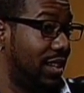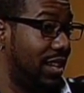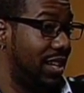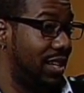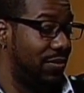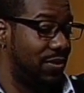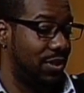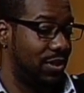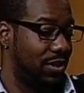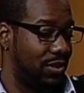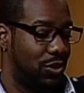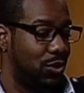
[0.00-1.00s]
And if
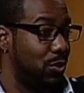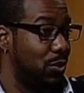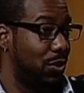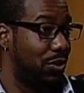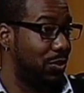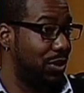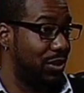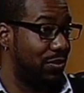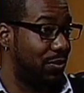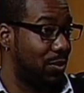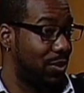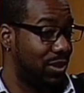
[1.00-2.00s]
the 2 or 3 or
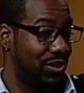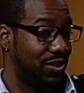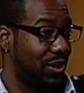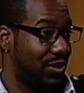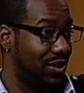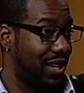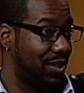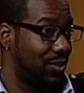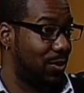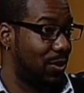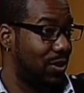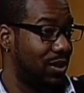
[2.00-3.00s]
4, it starts that
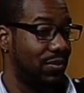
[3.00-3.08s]
small,